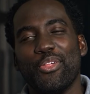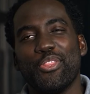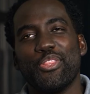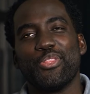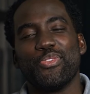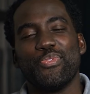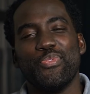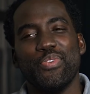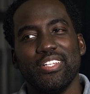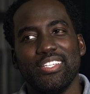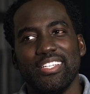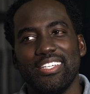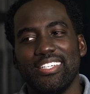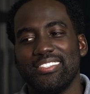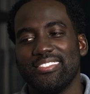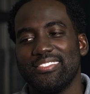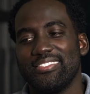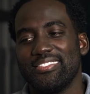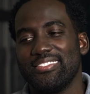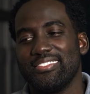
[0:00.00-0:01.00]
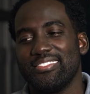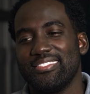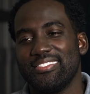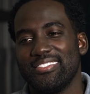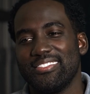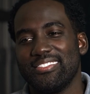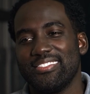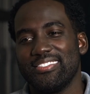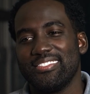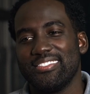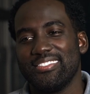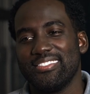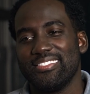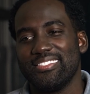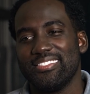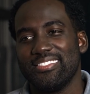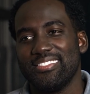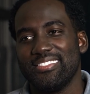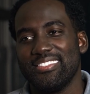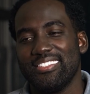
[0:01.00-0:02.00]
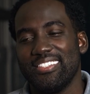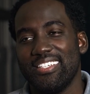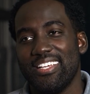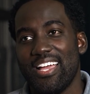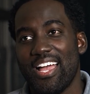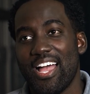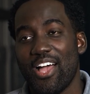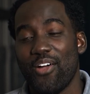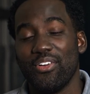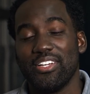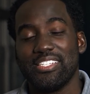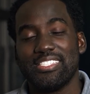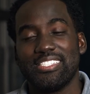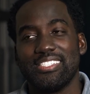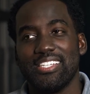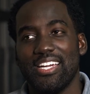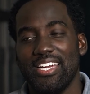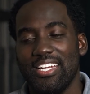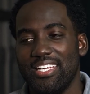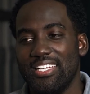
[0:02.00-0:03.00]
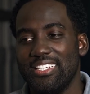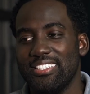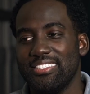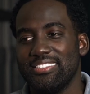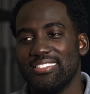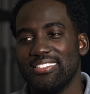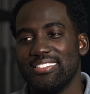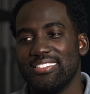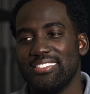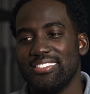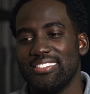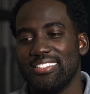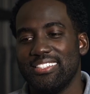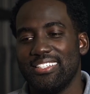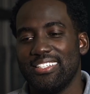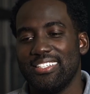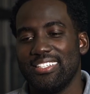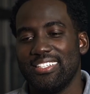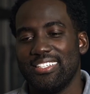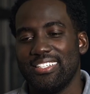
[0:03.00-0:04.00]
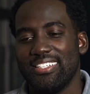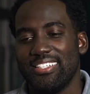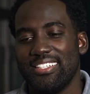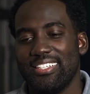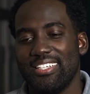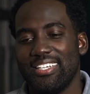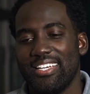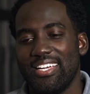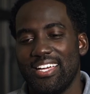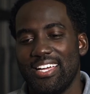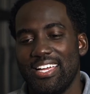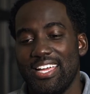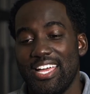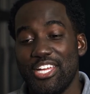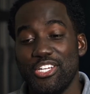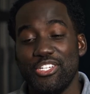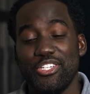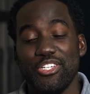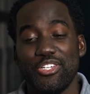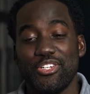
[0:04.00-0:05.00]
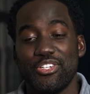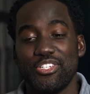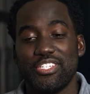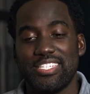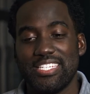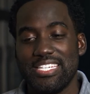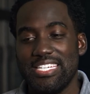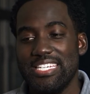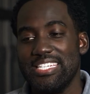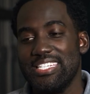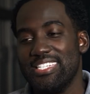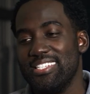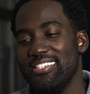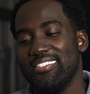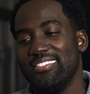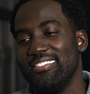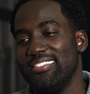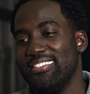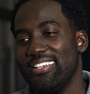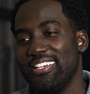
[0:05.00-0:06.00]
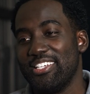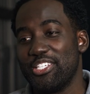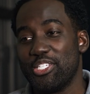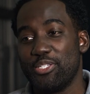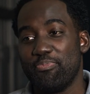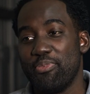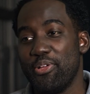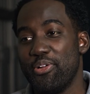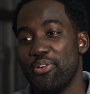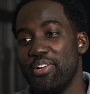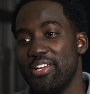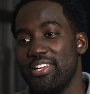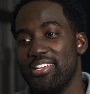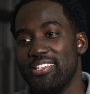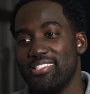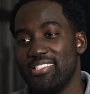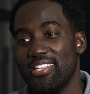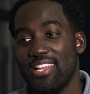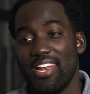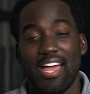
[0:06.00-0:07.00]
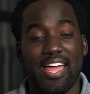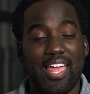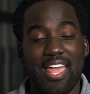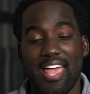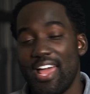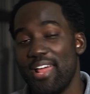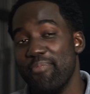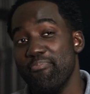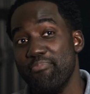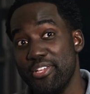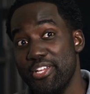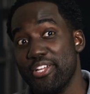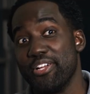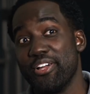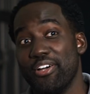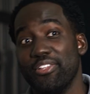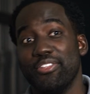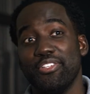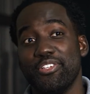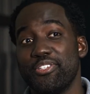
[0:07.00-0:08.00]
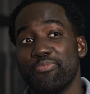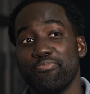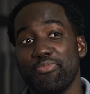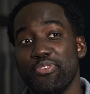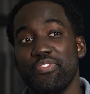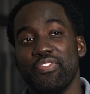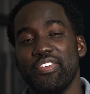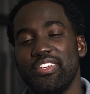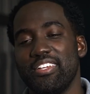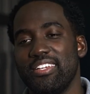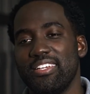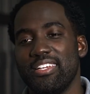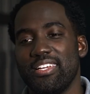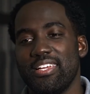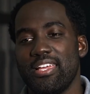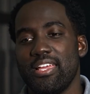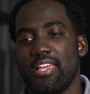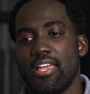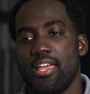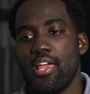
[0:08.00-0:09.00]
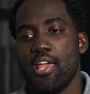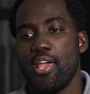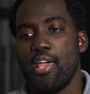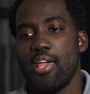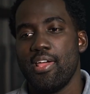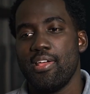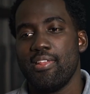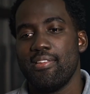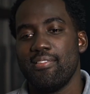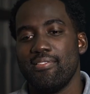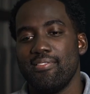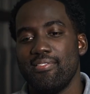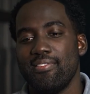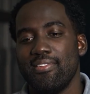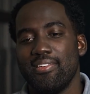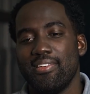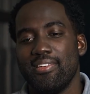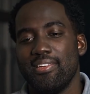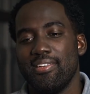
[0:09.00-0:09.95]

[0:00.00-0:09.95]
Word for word: How thrilling, how exciting, edge of your seat experience that I had being on this movie. And,